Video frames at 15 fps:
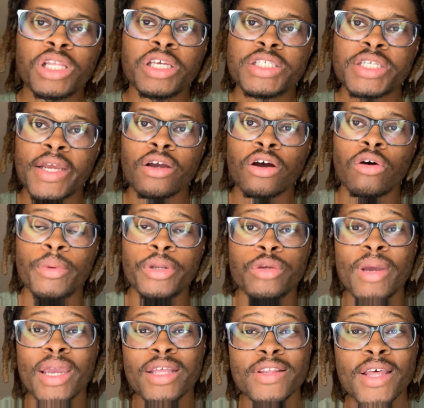take home, and you're
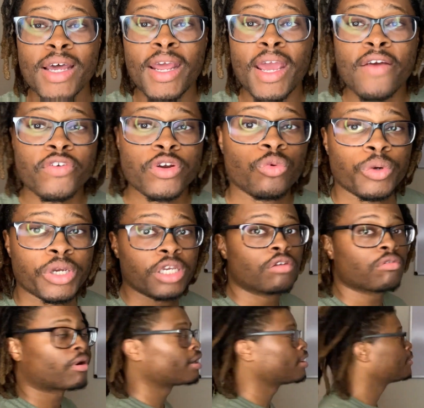making that every week, right?